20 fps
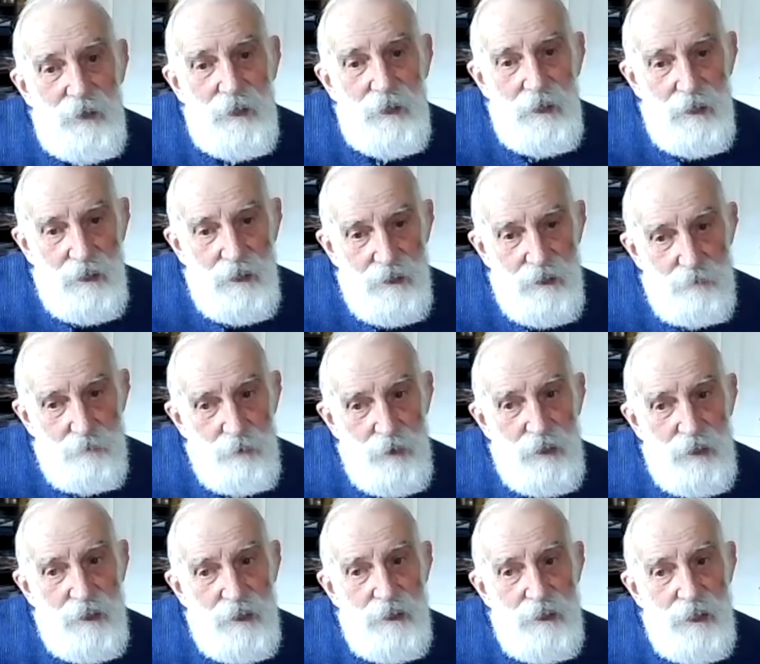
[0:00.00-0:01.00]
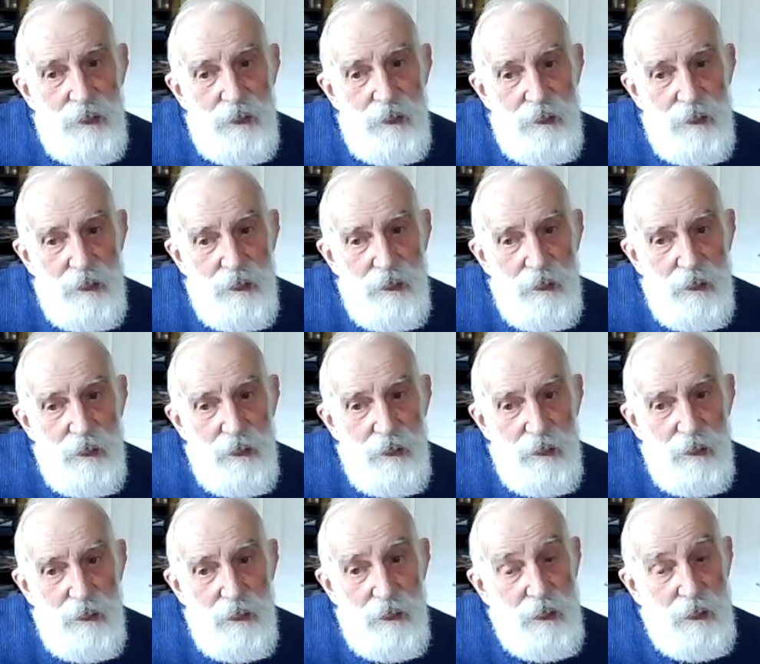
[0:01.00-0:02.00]
Yes, well, it
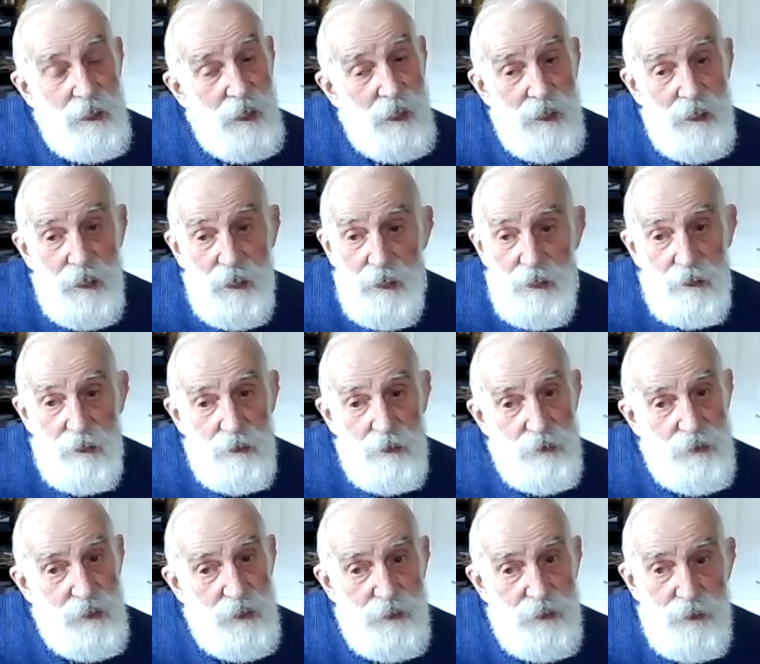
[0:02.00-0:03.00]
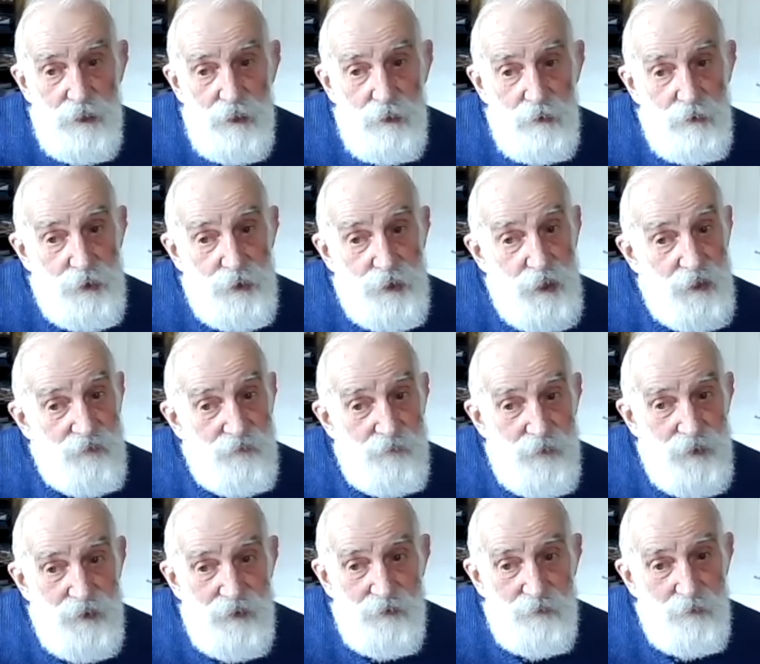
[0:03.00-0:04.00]
again, you see, it's no achievement
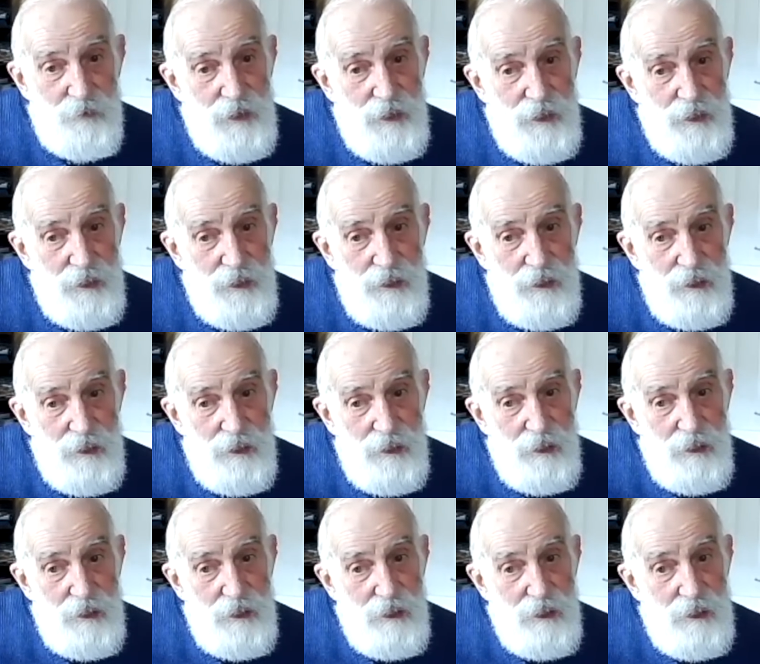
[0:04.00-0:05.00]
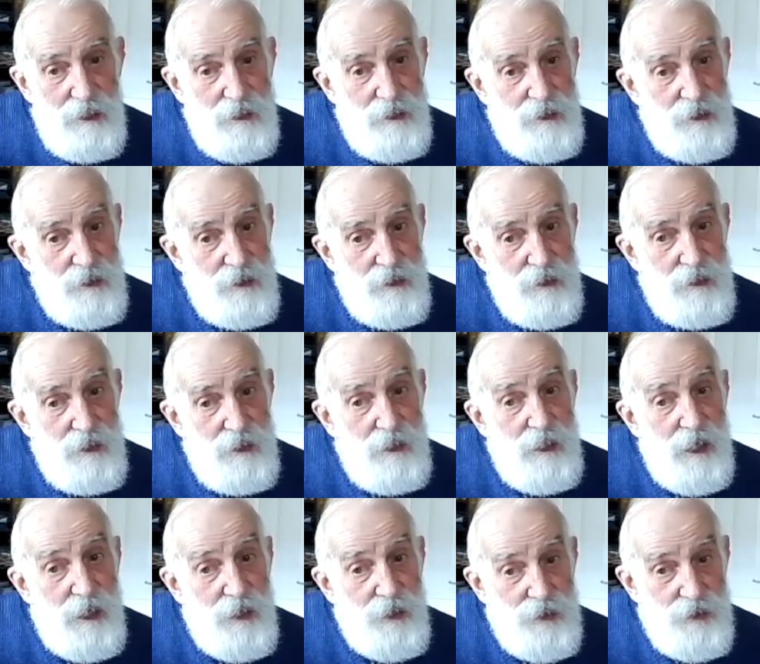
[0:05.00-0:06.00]
of mine. It's just
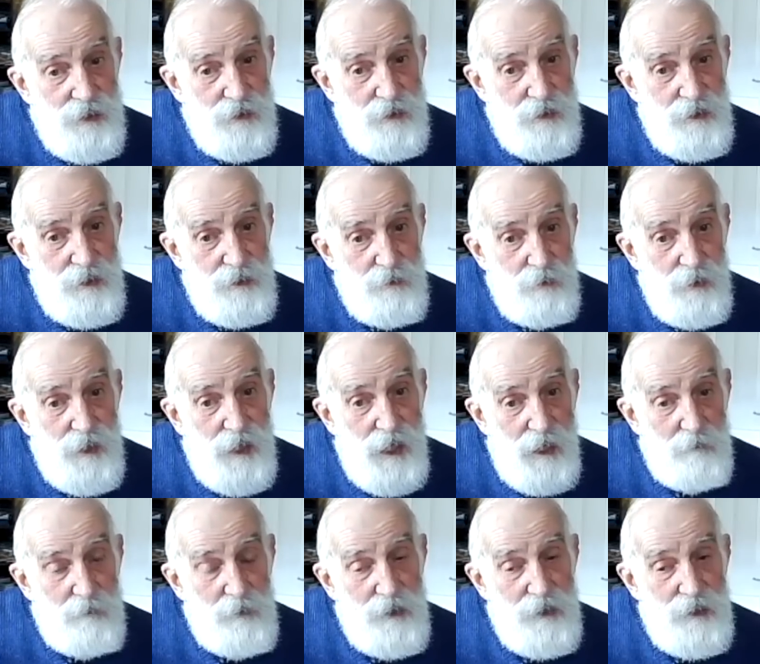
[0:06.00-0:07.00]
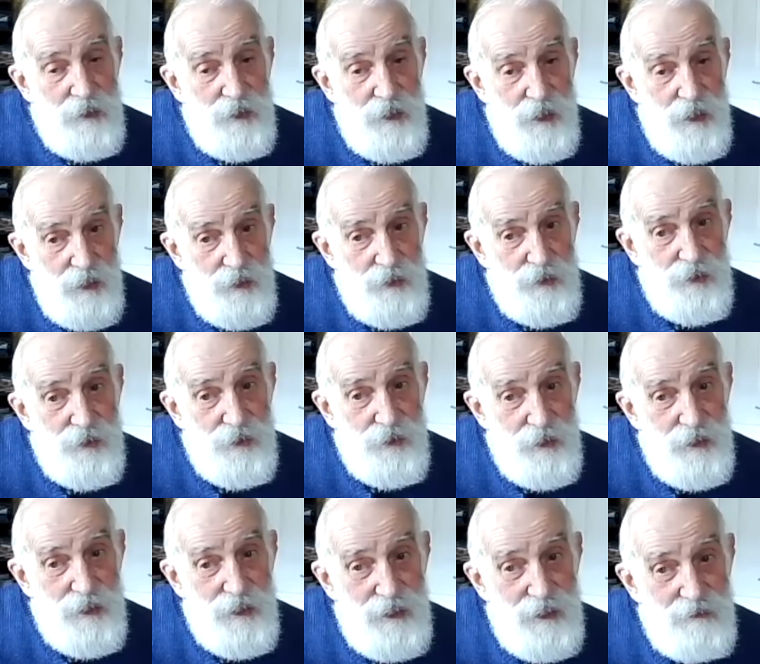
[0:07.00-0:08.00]
natural. It's what happens
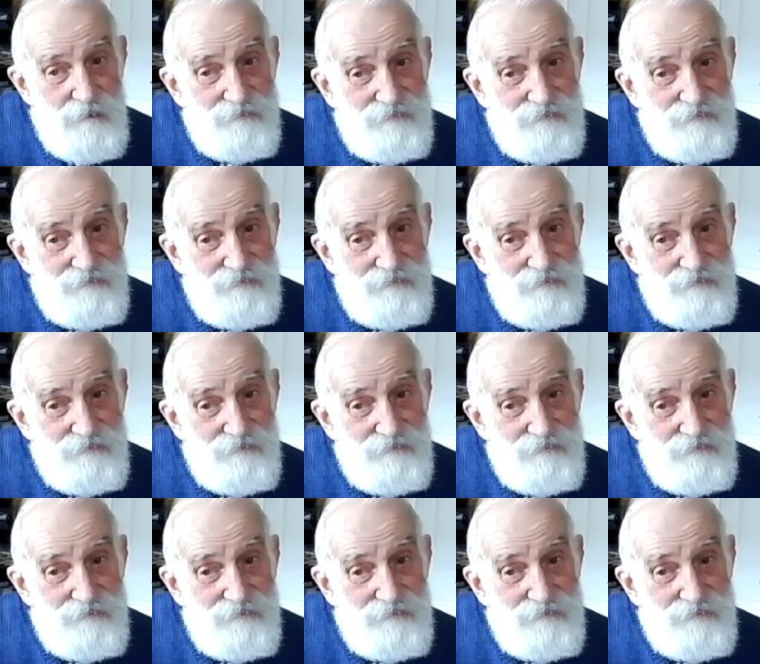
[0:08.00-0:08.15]
naturally.